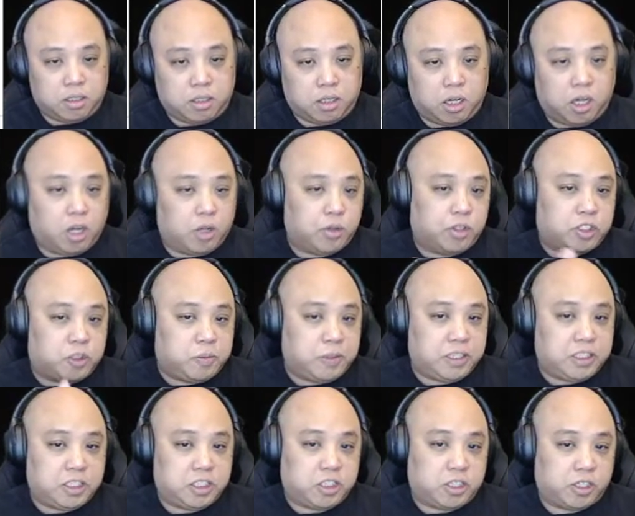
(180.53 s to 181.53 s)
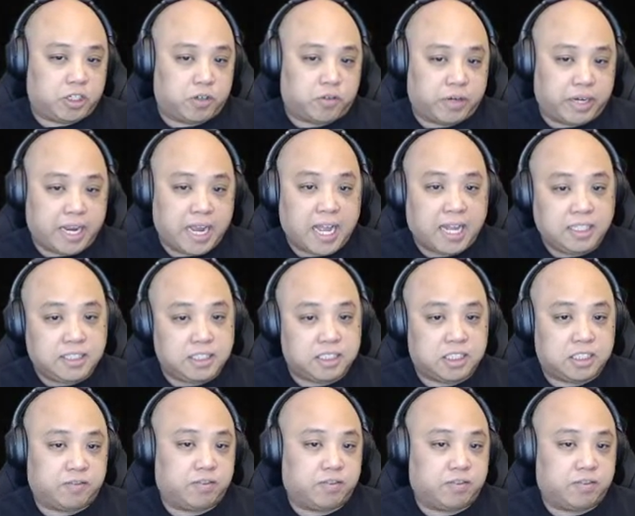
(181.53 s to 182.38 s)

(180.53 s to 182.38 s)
All the species on your reactants of